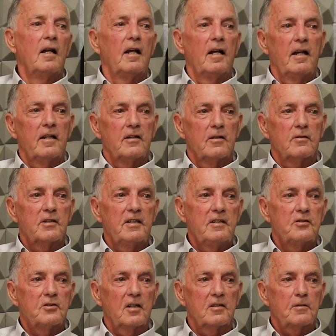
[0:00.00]
And their key
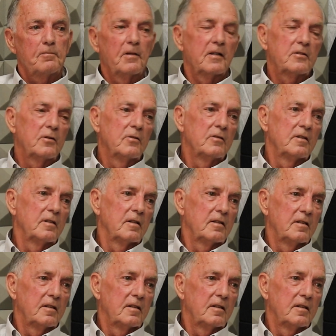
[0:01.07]
suspect on